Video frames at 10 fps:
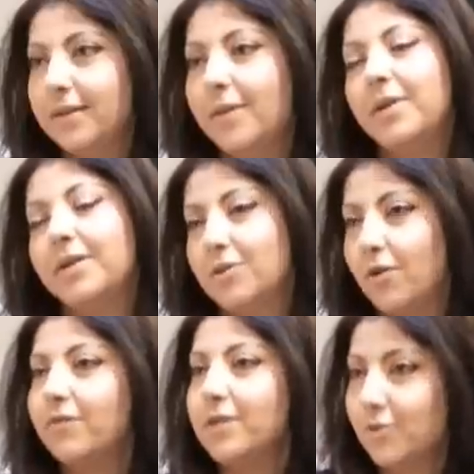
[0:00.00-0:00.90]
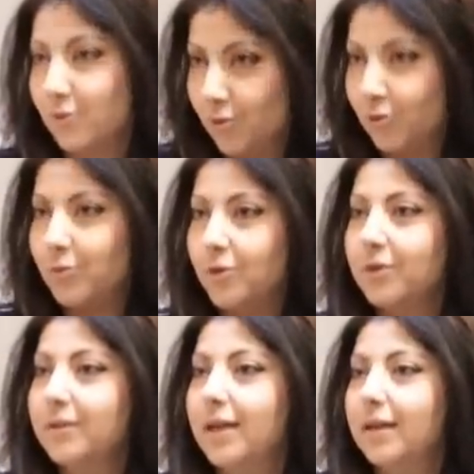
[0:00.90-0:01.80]
I mean, it's obvious to the whole
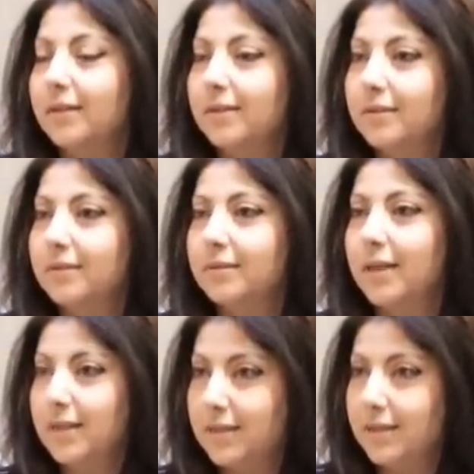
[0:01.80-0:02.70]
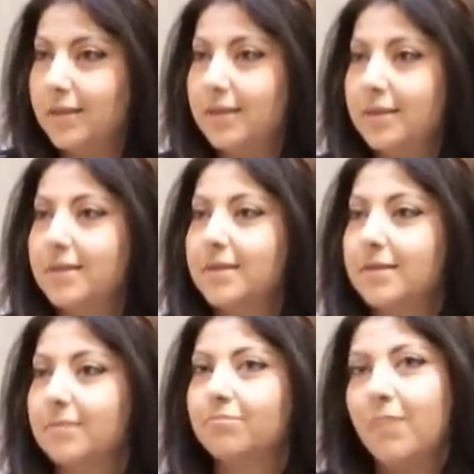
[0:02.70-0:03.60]
world that in the 80s,